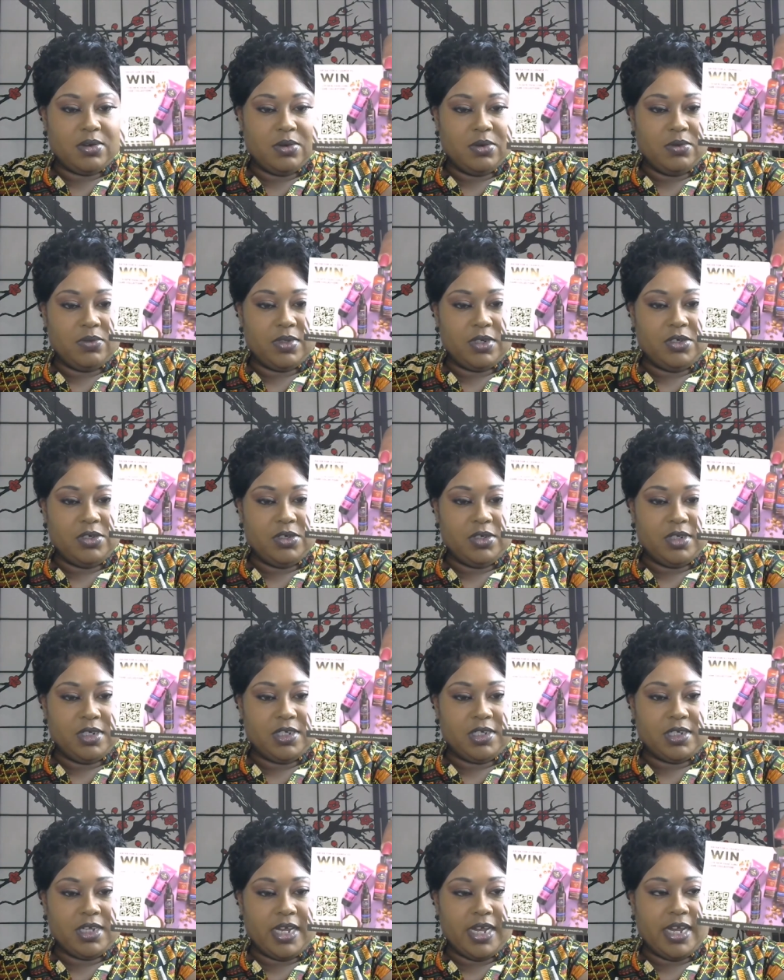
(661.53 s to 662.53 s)
code that you can
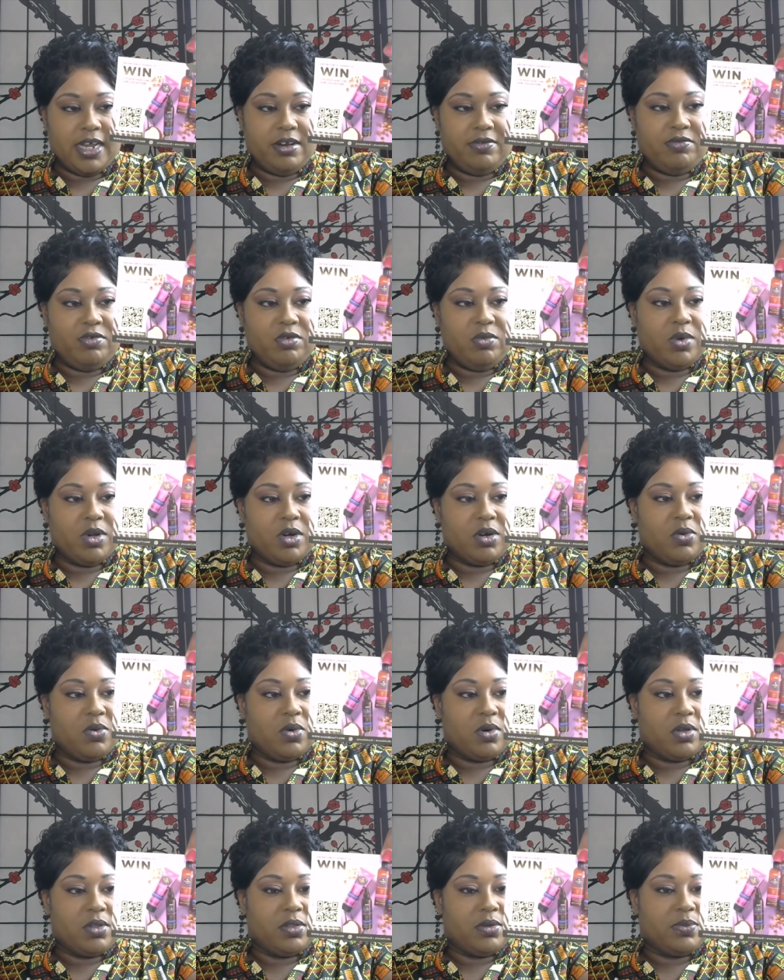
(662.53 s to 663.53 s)
scan if you want to
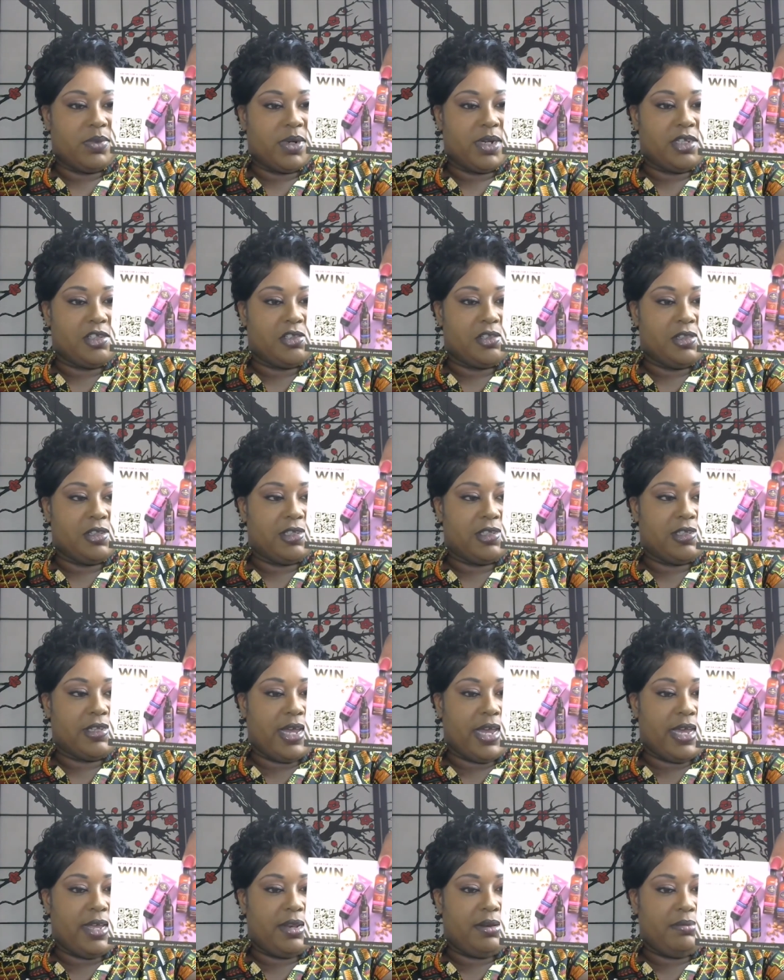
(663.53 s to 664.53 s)
order the rest of the
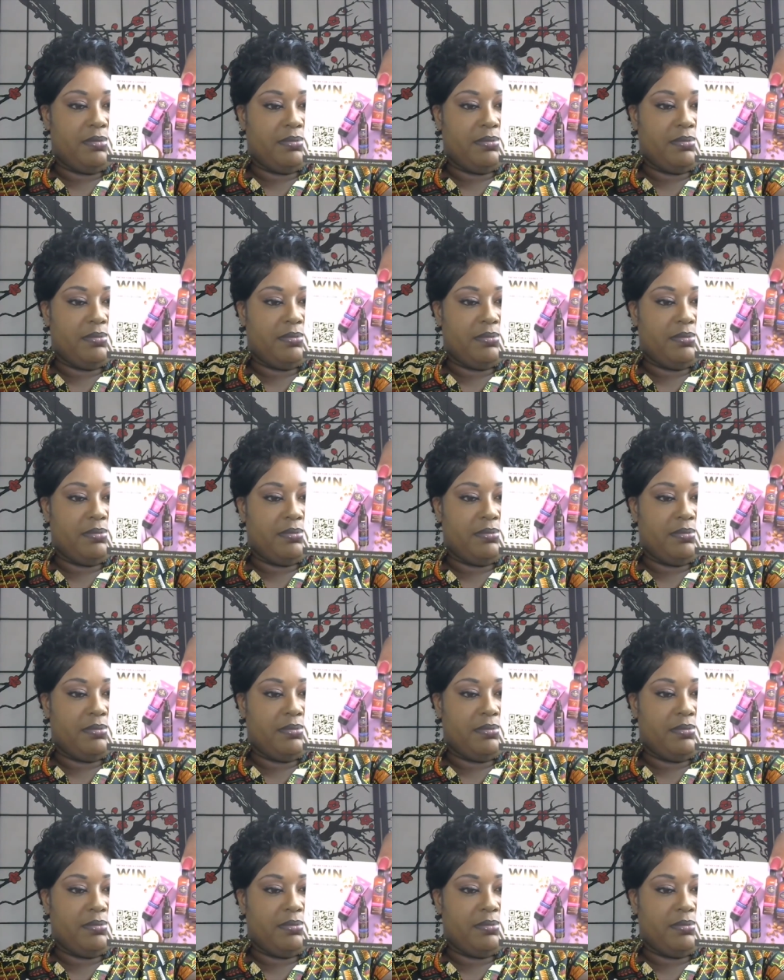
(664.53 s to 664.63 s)
set.